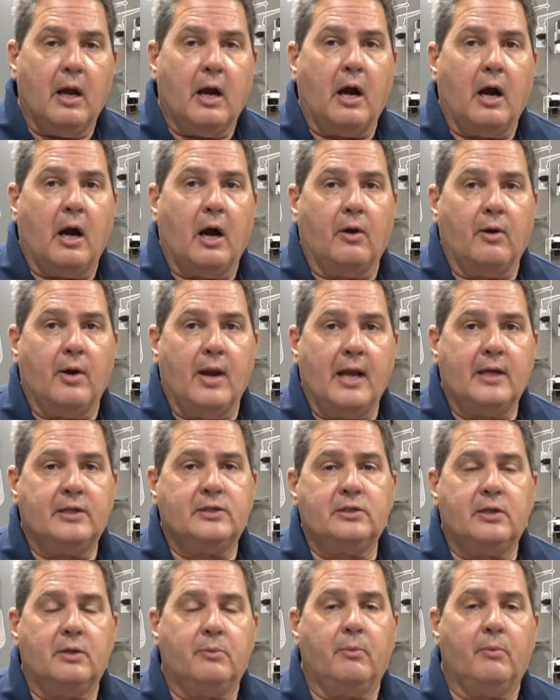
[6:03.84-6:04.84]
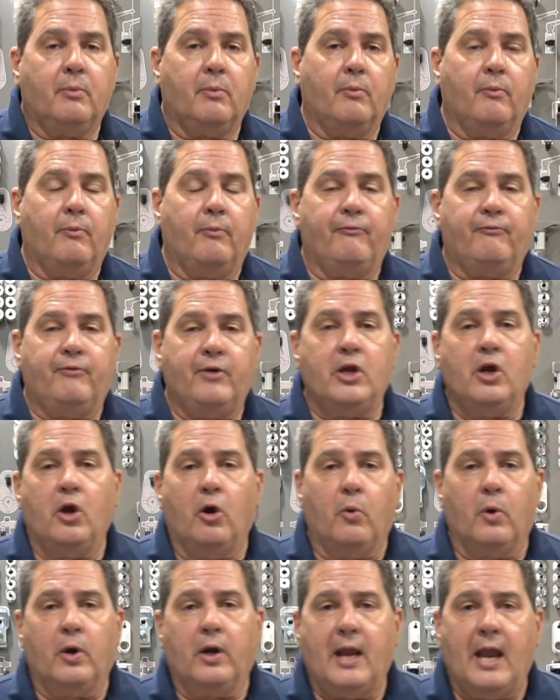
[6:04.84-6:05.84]
Our next video
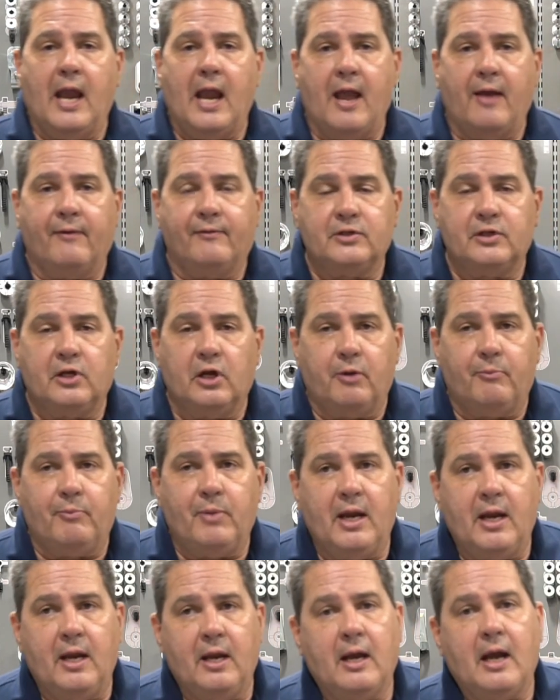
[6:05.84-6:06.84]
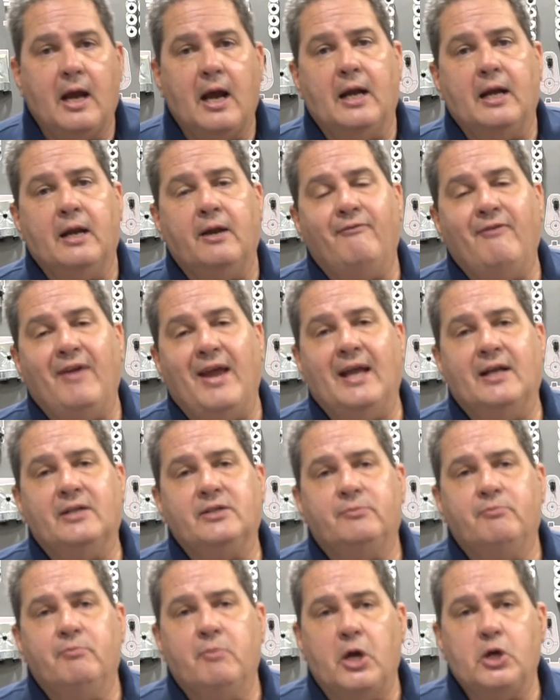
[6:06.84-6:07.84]
we're going to have is going to be on
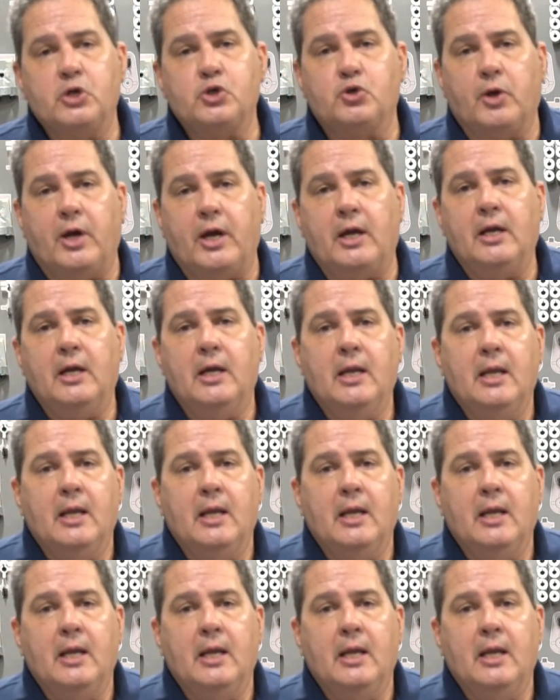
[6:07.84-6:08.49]
advanced measuring